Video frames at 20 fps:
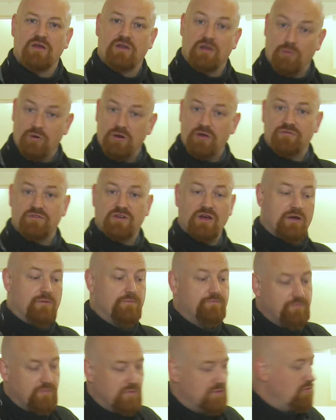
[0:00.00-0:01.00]
Now what I've
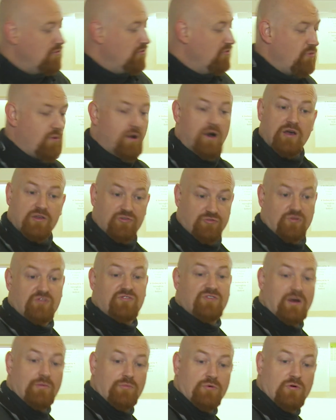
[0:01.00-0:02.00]
done, all the wires, for
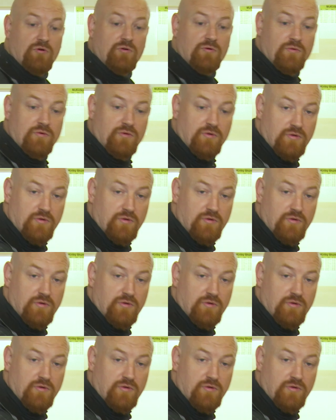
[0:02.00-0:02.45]
example,